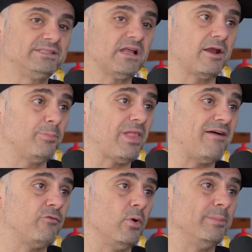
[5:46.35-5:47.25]
it's not a
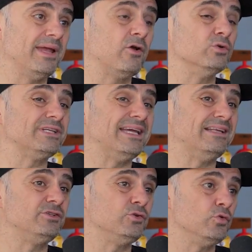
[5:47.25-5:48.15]
platform, it goes
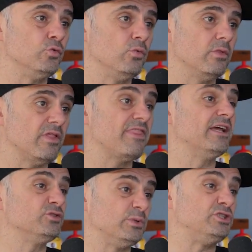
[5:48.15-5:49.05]
into the
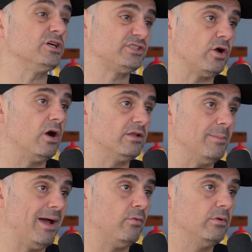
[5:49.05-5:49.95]
things we just talked
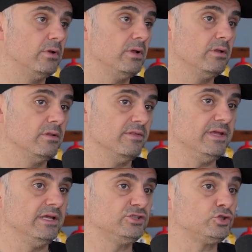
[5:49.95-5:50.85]
about,
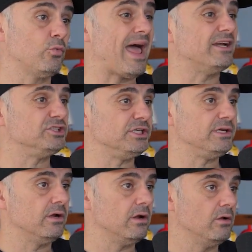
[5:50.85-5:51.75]
the
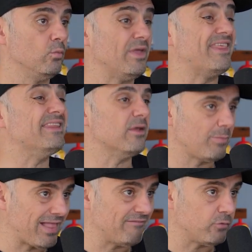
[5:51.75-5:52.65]
strategy within the
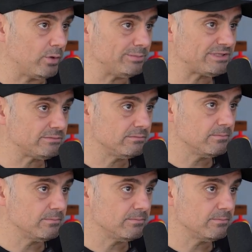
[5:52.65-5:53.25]
platforms.